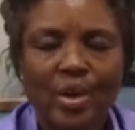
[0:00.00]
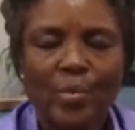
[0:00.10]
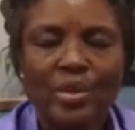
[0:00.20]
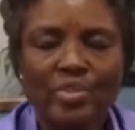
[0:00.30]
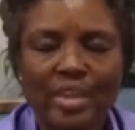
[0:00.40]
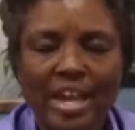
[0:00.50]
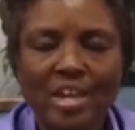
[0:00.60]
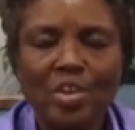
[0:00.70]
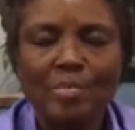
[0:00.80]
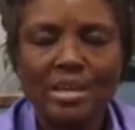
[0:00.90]
We thank
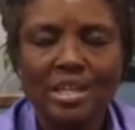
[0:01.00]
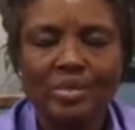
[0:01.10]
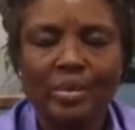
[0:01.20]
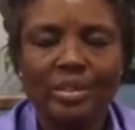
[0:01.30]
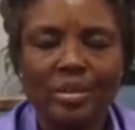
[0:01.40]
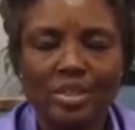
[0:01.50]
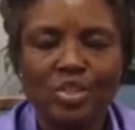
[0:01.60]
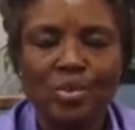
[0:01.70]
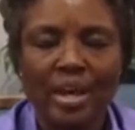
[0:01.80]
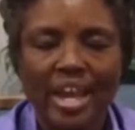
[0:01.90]
you because we know that
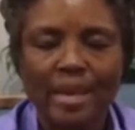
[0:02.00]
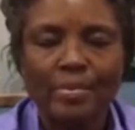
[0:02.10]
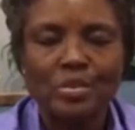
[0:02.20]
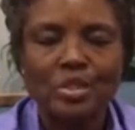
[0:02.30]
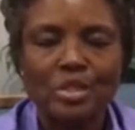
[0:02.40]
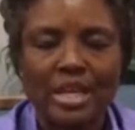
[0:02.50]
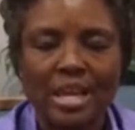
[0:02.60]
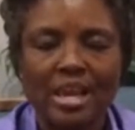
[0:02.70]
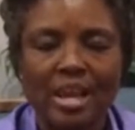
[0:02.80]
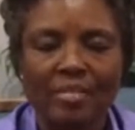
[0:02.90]
you're able to
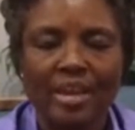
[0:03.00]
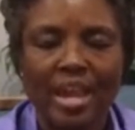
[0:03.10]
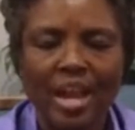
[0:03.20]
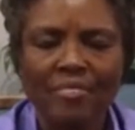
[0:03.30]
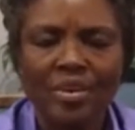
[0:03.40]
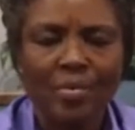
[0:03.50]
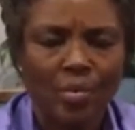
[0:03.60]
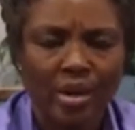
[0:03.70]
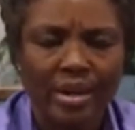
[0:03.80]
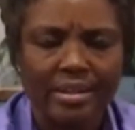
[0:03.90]
take care of
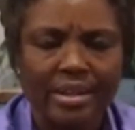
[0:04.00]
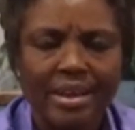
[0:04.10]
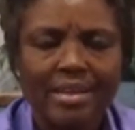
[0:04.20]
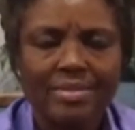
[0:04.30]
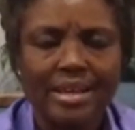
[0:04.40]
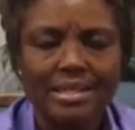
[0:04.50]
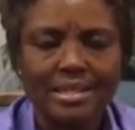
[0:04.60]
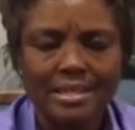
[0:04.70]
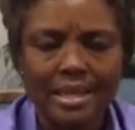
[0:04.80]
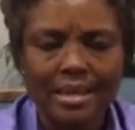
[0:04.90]
everyone that's
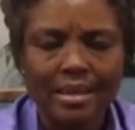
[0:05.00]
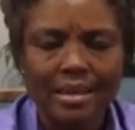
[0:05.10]
sick,